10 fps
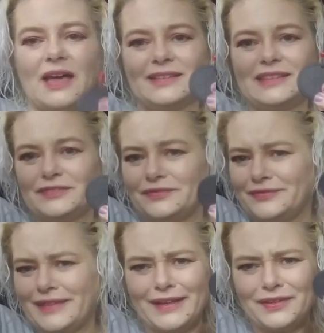
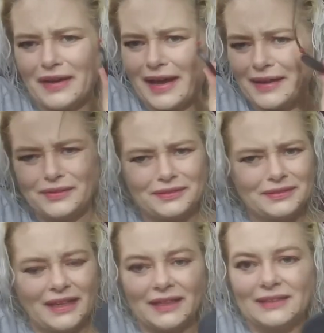positive, negative
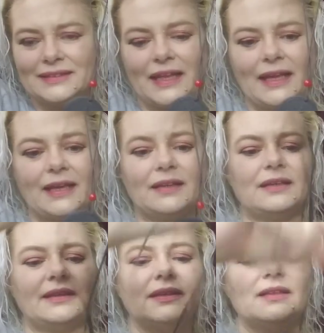ion necklace thing,